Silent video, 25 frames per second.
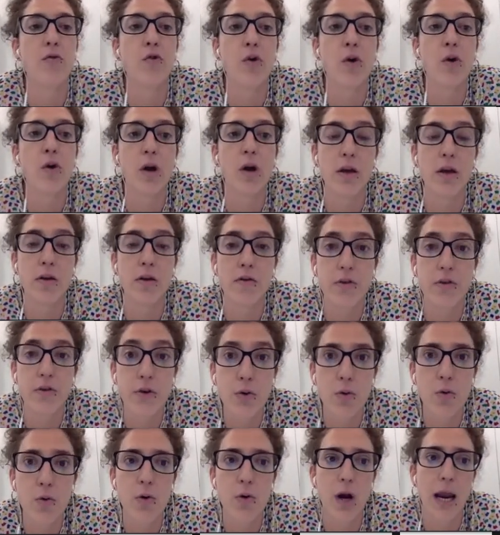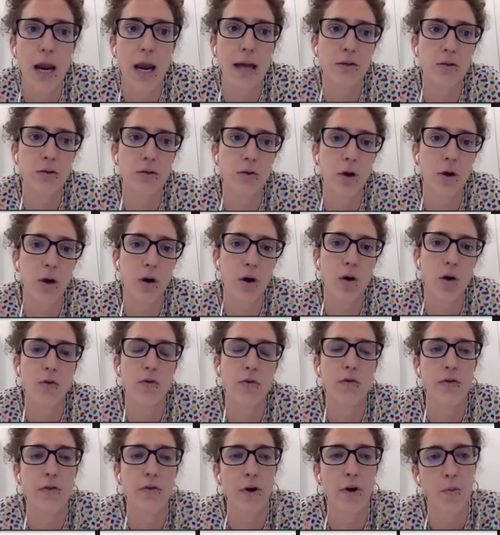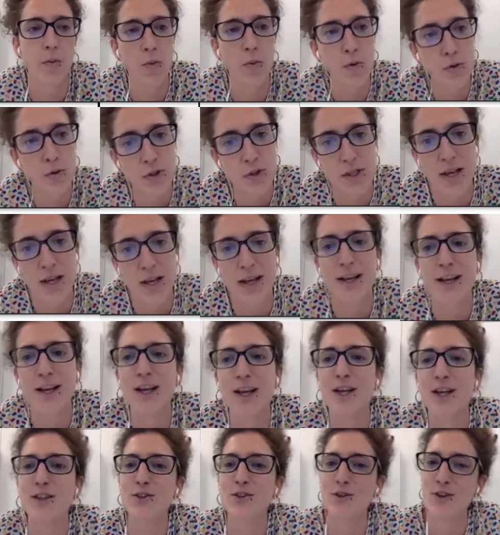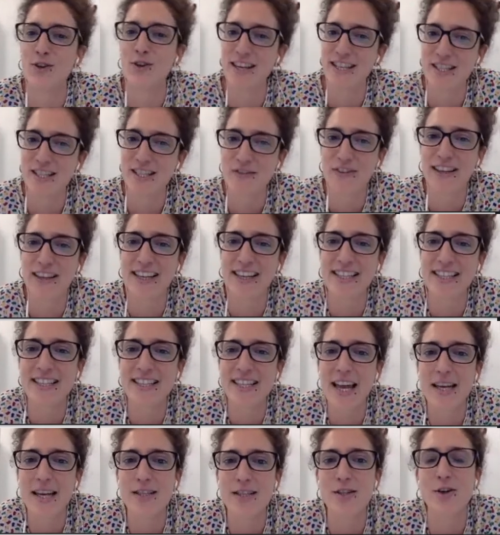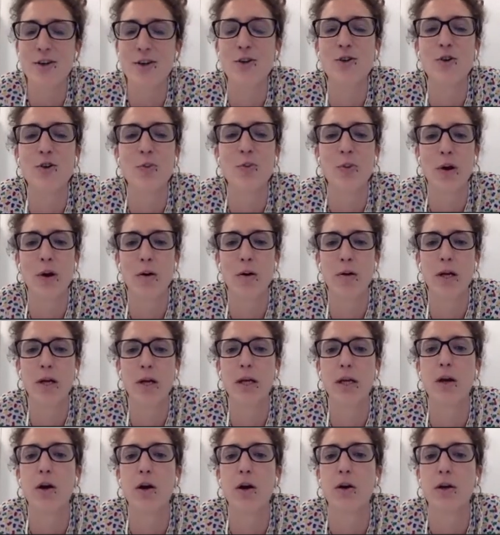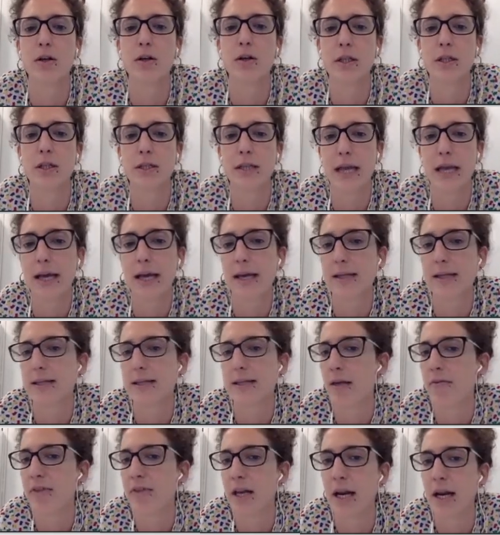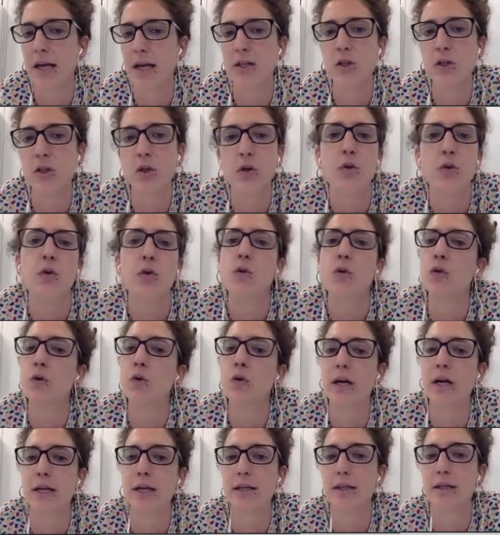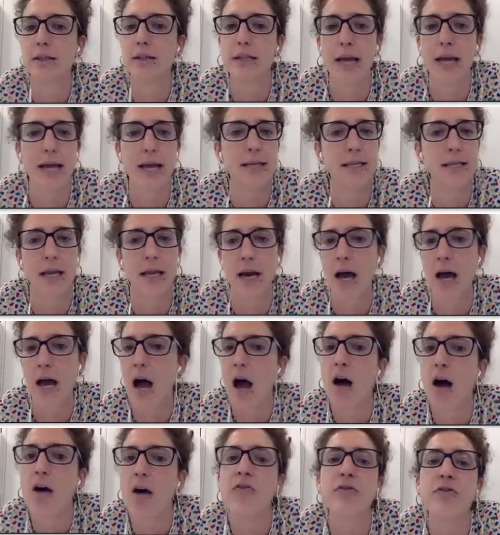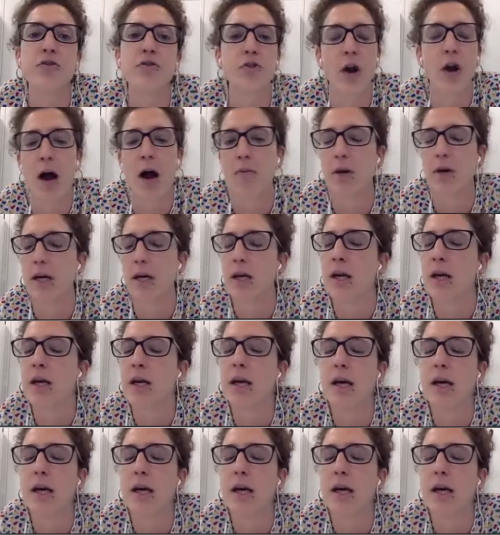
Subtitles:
if you would like to go from Muse to this field station, you're probably going to take something like 2.5 days traveling,